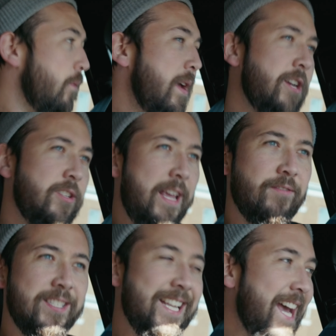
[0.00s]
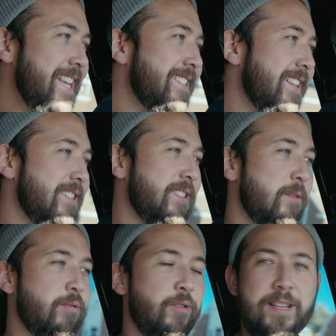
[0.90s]
We actually have Zeiss
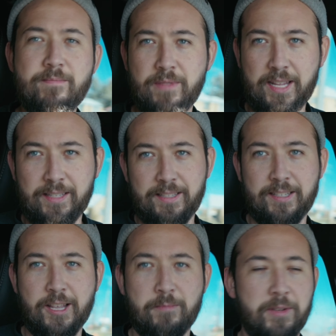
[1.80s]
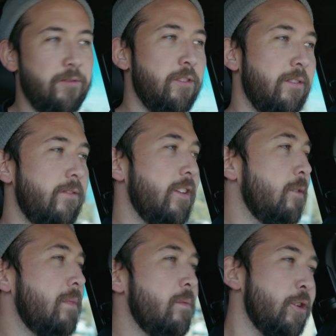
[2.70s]
Supreme lenses coming for the
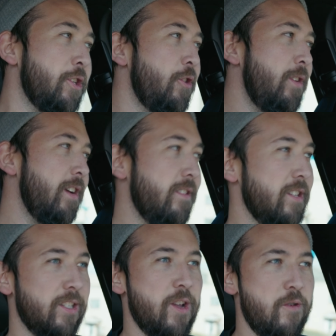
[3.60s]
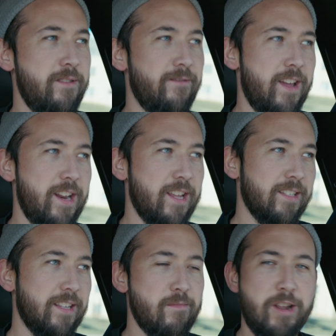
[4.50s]
film, and we're shooting on the Sony
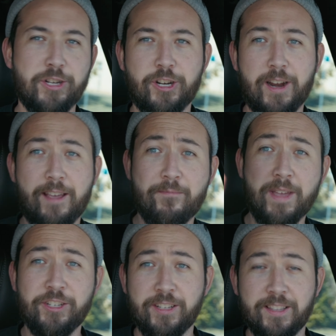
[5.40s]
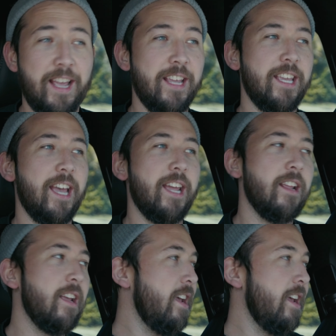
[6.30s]
Venice. I'm not sure I've mentioned that yet.